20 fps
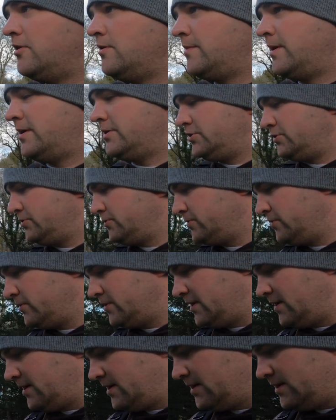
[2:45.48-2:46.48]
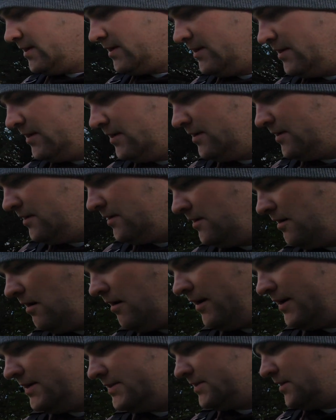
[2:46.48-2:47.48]
got to make sure the
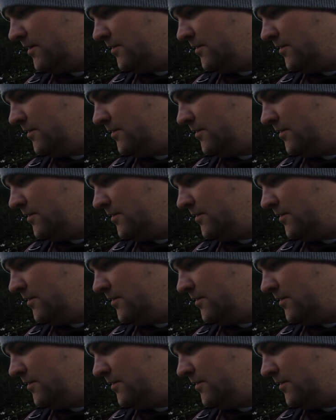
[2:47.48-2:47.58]
I S